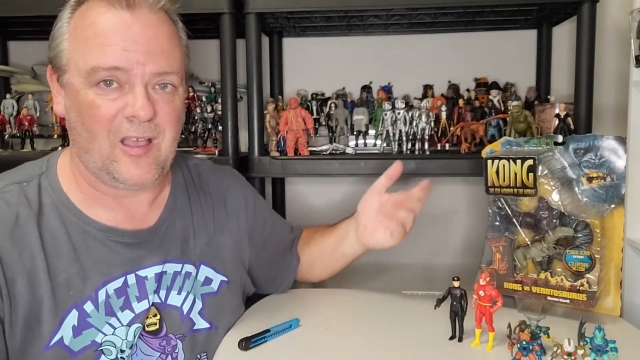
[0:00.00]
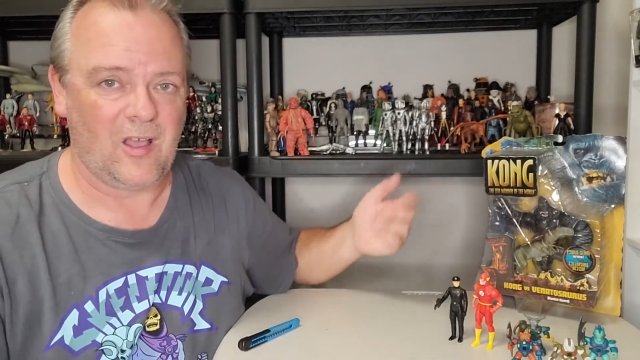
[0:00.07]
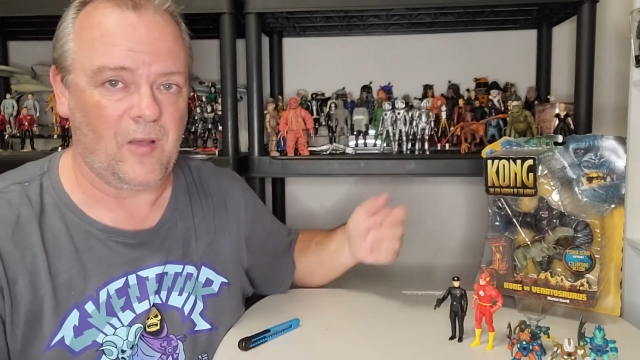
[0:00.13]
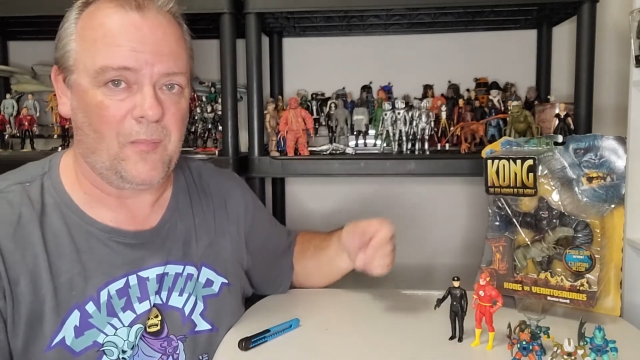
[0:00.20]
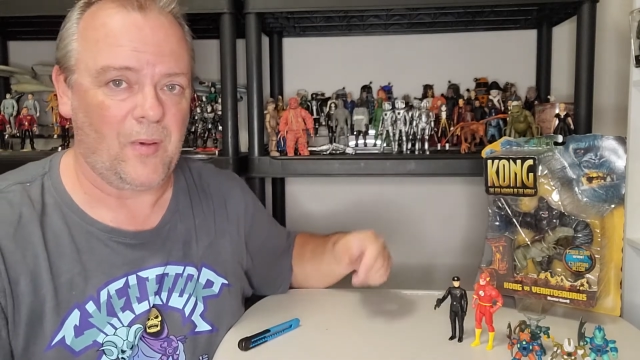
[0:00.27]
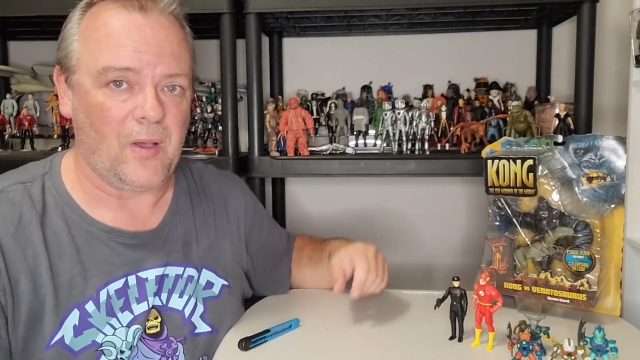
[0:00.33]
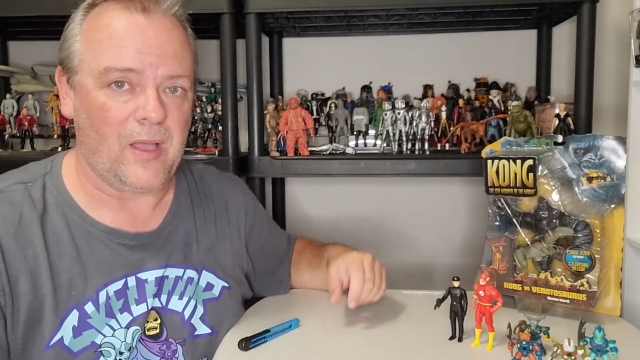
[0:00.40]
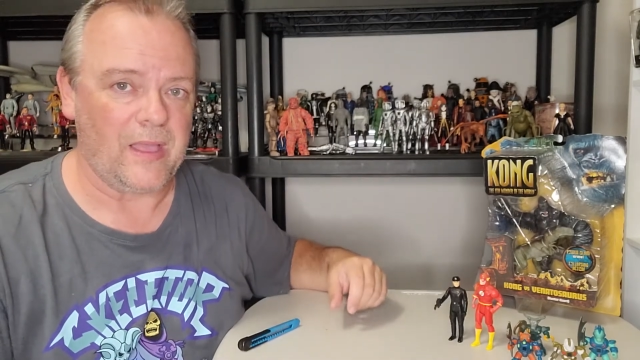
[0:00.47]
I'll
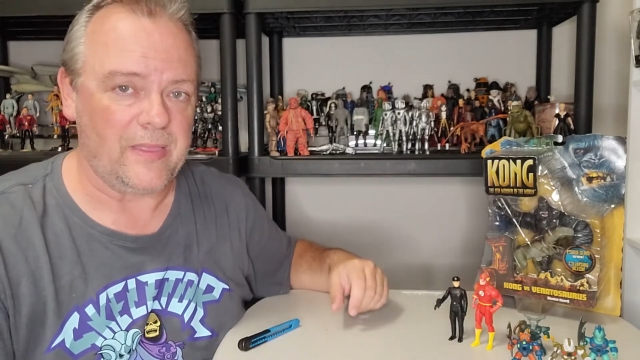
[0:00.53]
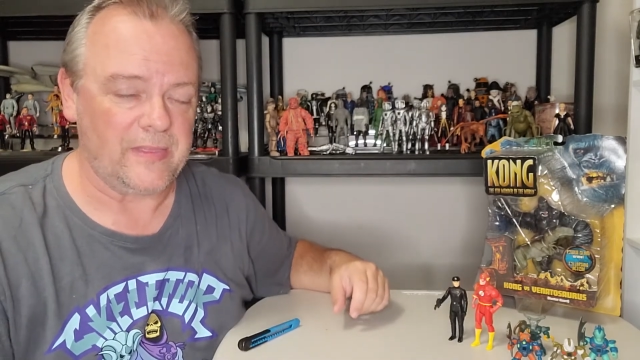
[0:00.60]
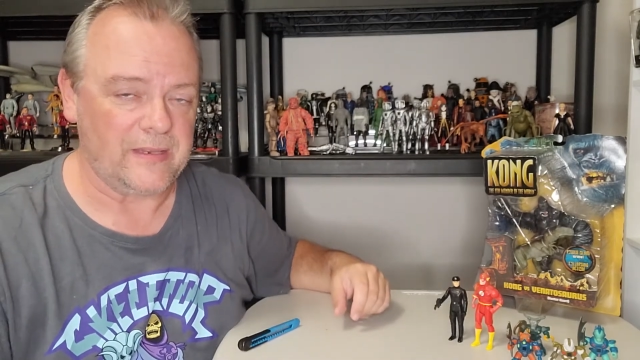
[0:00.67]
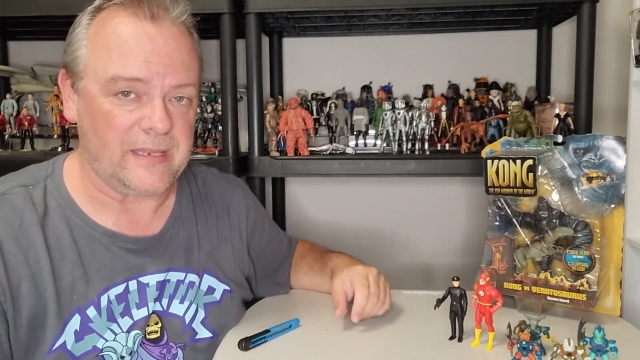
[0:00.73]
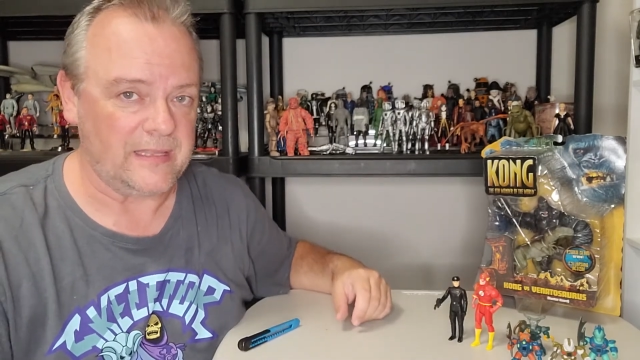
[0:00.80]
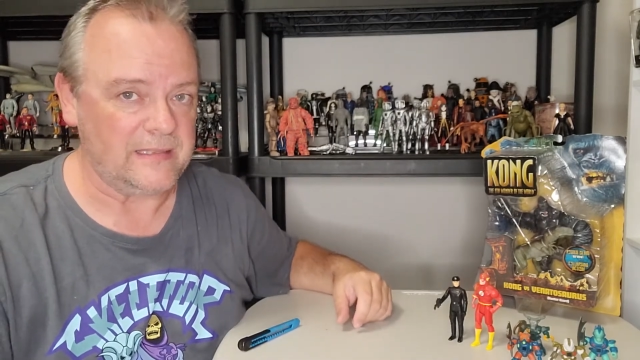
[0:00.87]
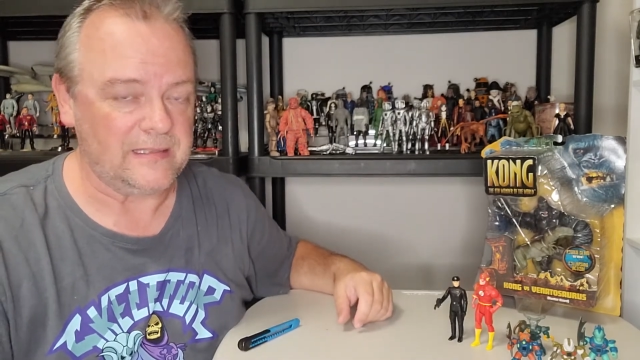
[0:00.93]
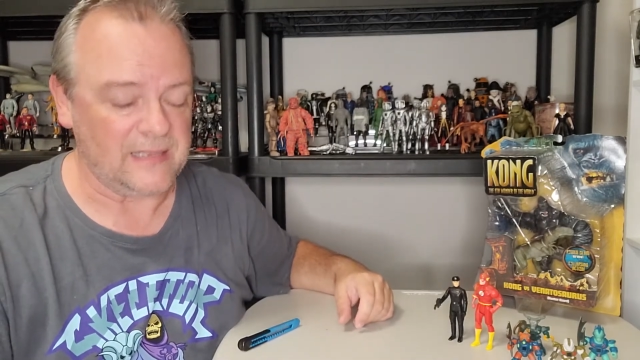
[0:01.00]
buy the
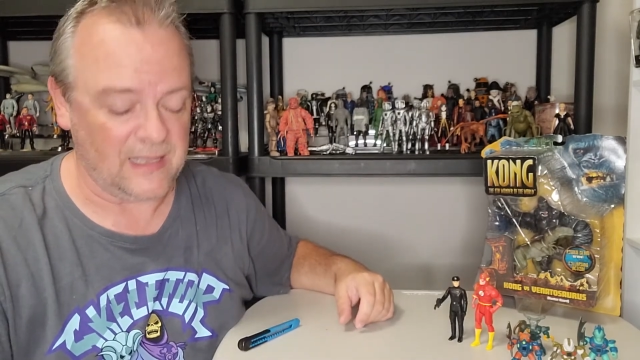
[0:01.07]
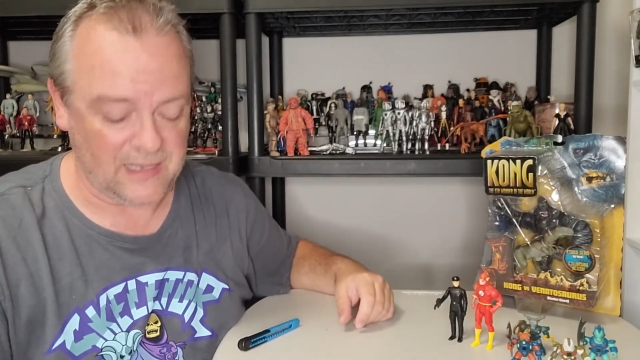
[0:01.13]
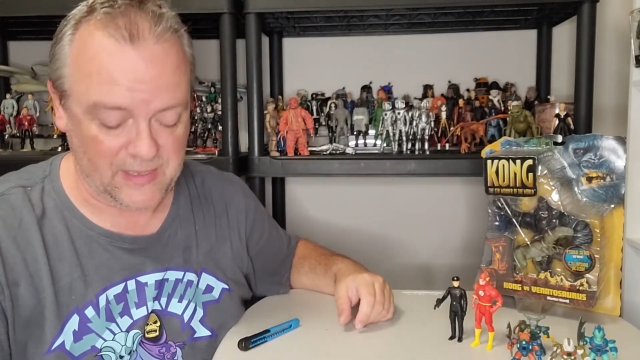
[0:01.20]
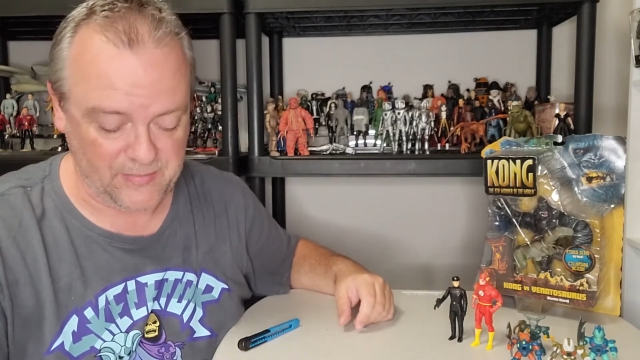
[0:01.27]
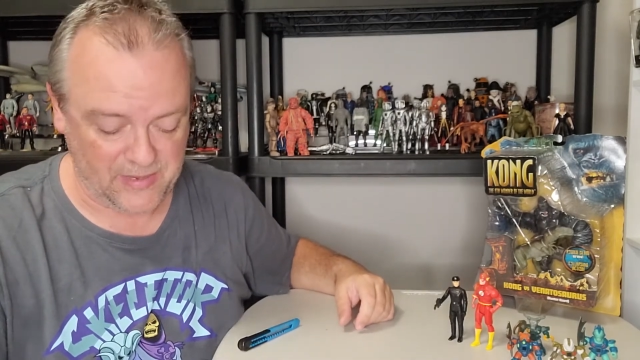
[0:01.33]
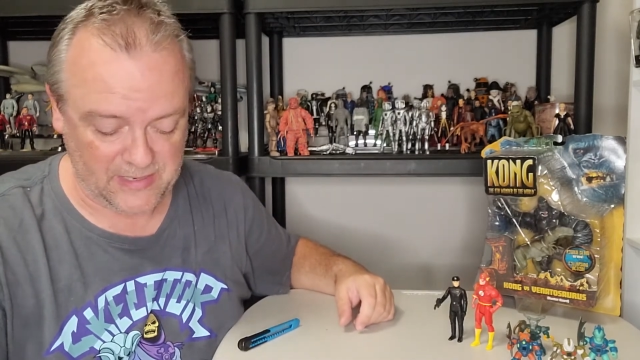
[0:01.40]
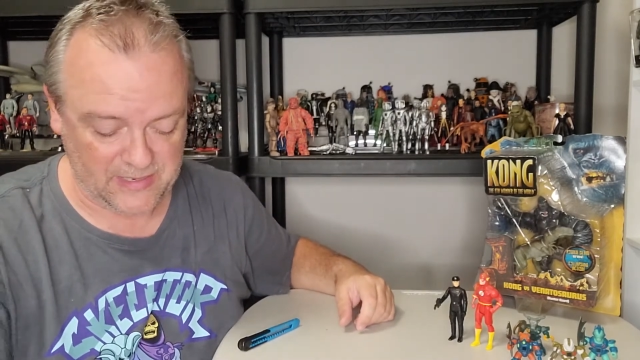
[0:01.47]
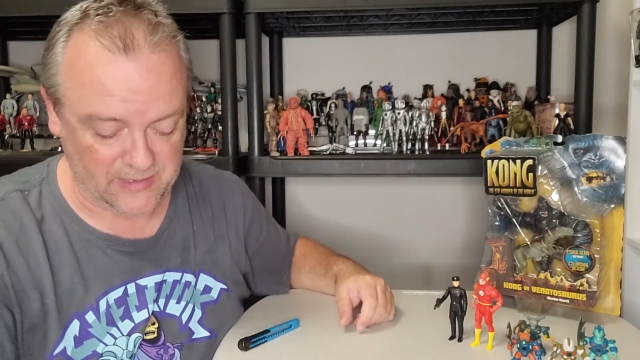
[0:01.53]
Death Star
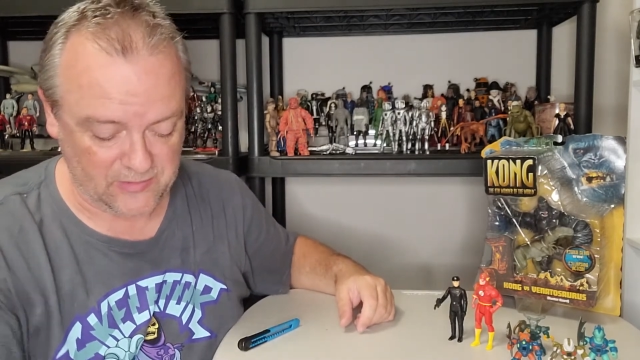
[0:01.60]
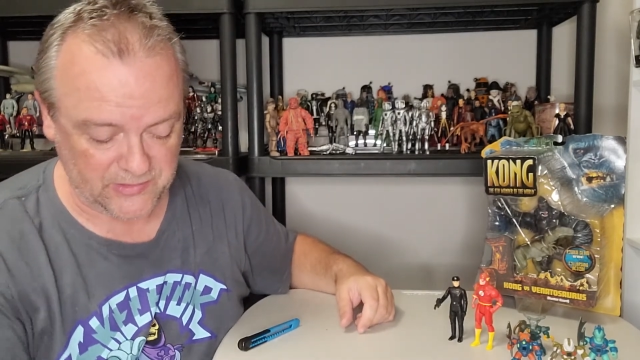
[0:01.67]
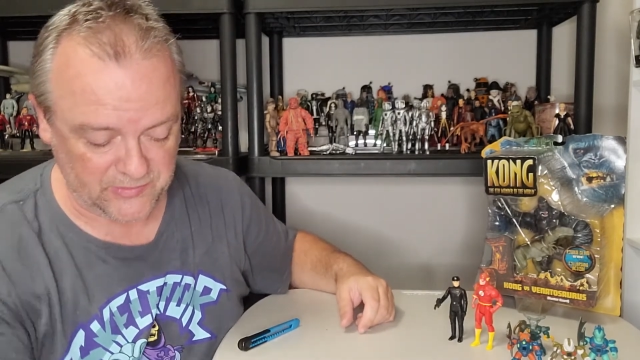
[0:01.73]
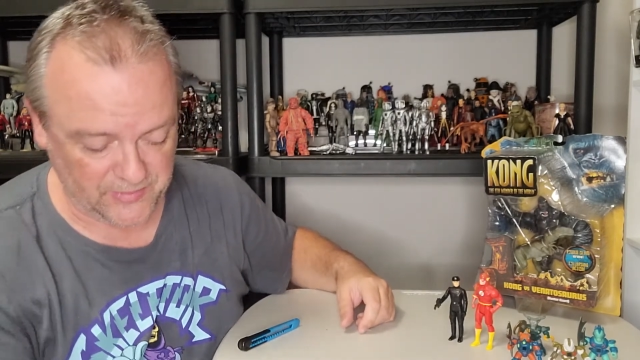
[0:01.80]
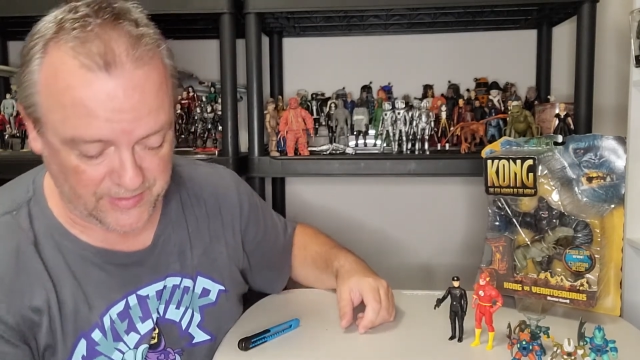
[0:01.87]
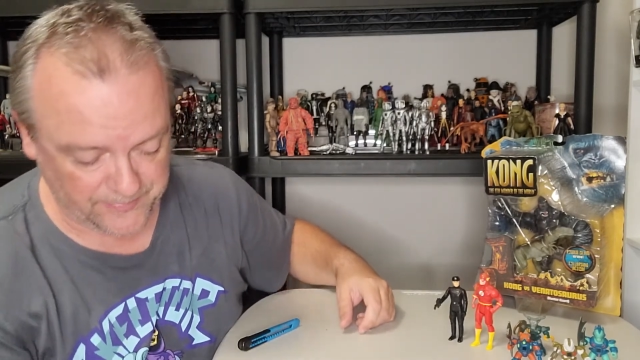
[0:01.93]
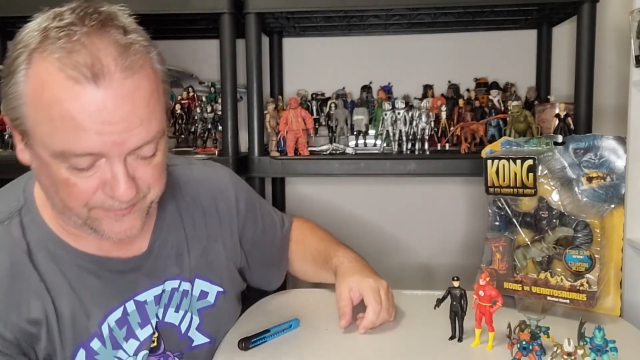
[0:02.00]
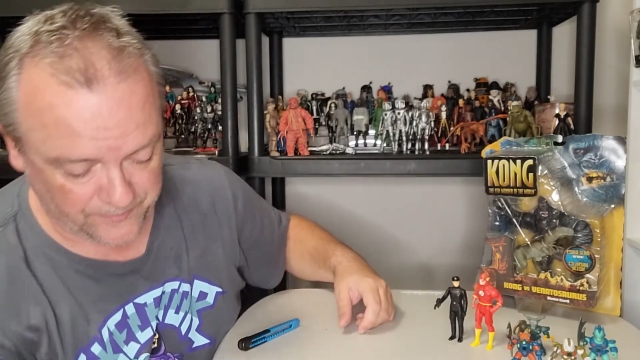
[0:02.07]
Commander
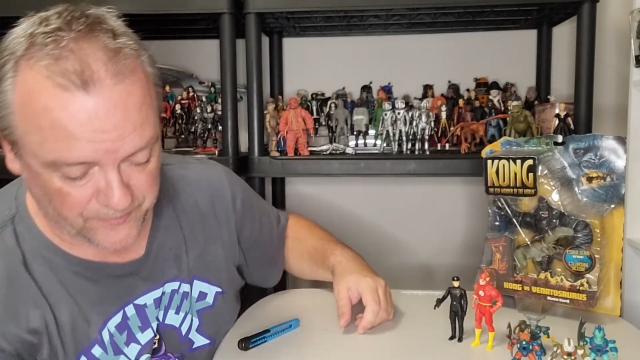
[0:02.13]
elsewhere.